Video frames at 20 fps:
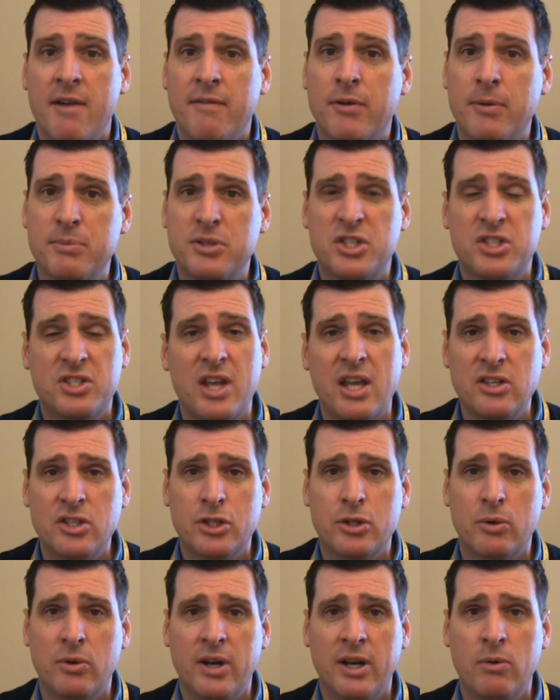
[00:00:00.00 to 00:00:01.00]
from
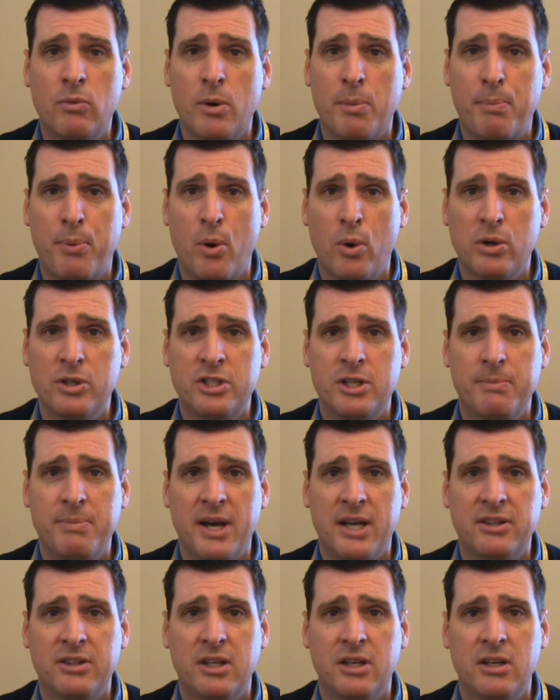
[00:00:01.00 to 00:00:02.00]
censoring reports
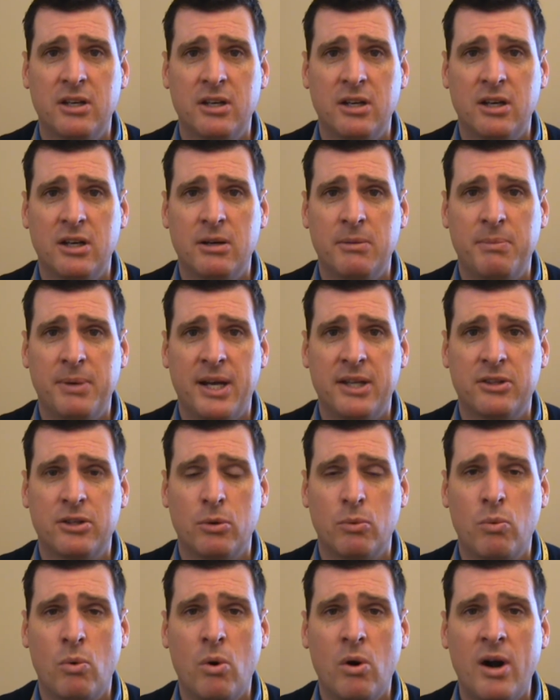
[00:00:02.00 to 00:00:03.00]
about the, about
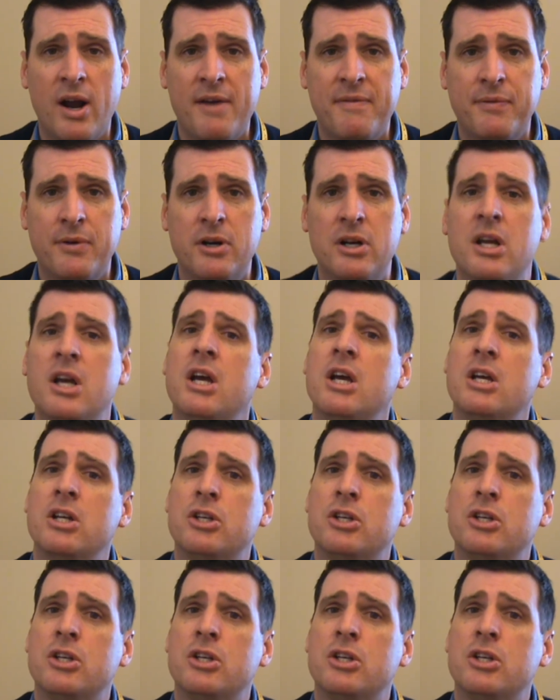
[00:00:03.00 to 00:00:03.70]
the war effort,